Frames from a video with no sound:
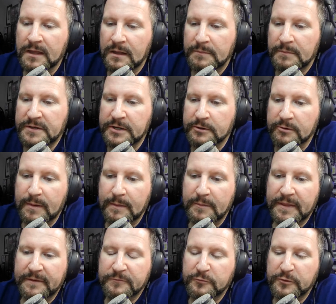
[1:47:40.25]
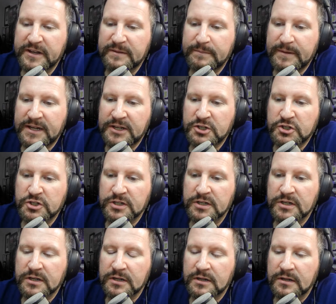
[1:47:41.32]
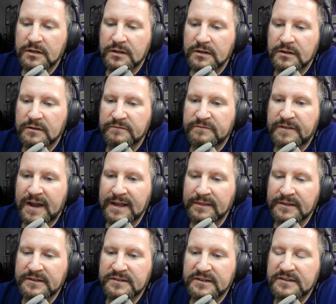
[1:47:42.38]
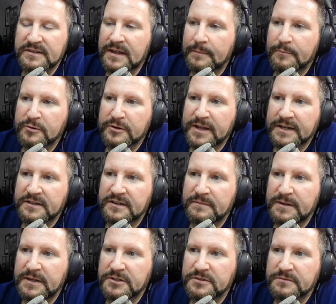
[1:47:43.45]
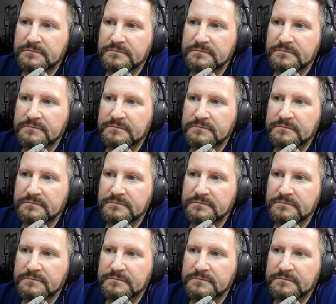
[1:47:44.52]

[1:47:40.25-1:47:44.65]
But do remember that free speech, violence is not protected speech.